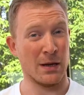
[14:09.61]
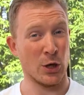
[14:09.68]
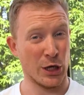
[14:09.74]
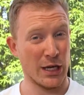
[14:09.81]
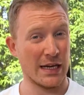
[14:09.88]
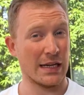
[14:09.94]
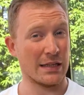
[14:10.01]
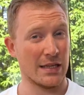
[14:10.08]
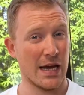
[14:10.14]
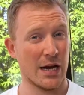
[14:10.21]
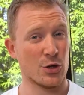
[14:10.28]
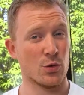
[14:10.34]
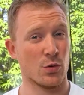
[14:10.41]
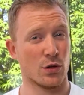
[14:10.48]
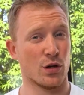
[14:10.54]
looking at the
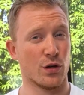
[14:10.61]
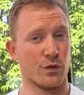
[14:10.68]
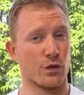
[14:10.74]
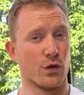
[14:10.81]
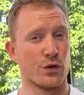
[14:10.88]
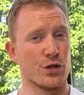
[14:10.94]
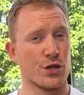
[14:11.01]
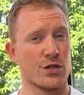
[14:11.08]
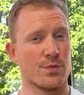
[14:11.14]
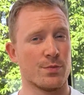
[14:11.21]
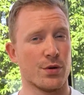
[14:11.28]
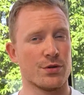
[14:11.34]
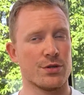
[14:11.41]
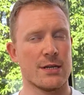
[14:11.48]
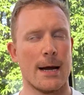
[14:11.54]
actual conversions
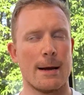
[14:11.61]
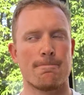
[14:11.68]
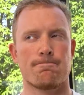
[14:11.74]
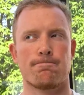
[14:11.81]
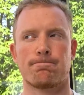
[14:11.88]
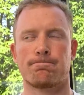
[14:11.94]
per se.